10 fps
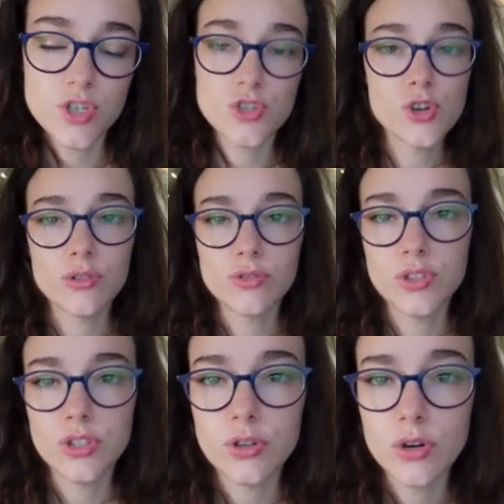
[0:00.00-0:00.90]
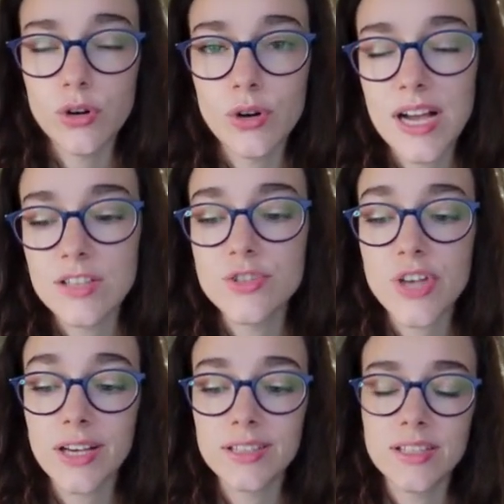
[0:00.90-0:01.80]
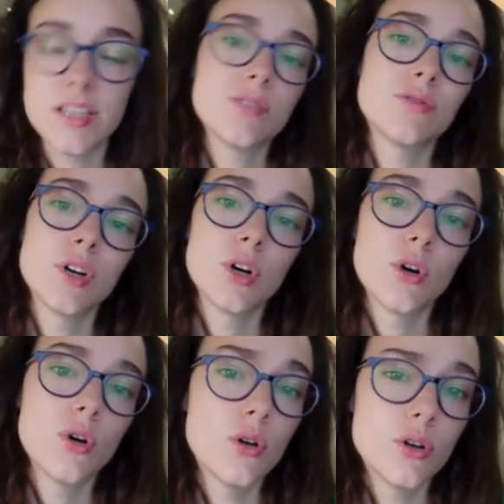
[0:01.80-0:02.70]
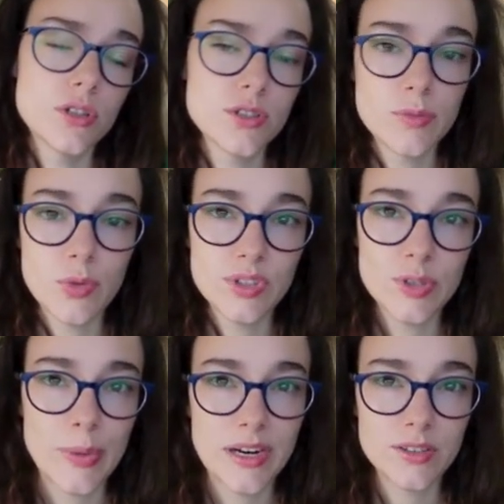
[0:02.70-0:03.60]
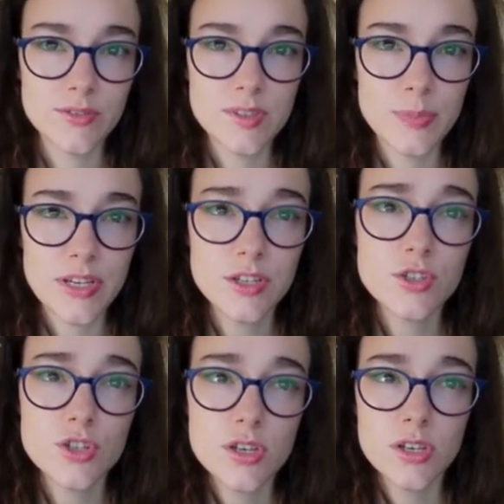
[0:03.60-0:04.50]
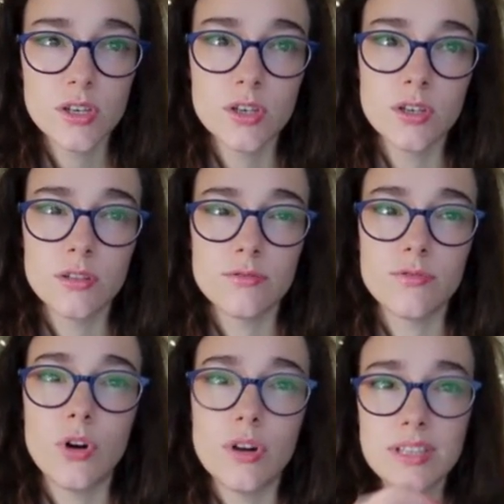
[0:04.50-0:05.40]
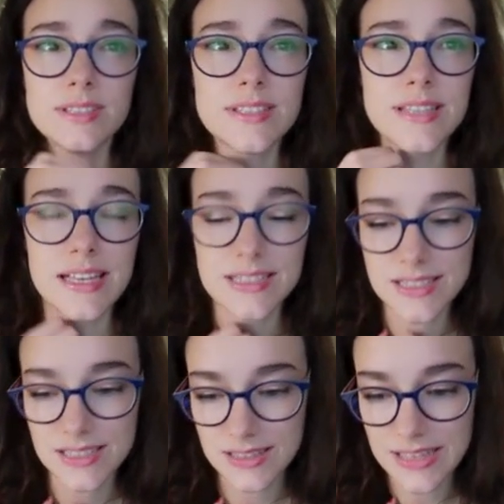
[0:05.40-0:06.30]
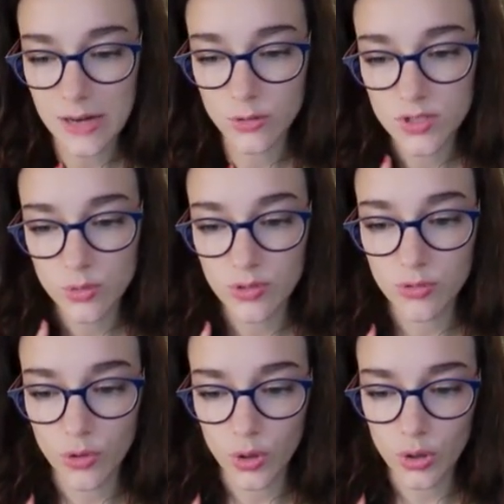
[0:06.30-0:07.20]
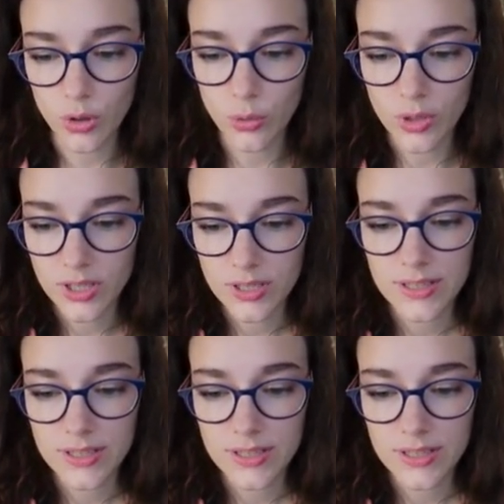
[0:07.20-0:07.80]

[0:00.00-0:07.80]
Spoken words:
rzeczownik, or adjective, or some other part of speech. For instance, nouns will follow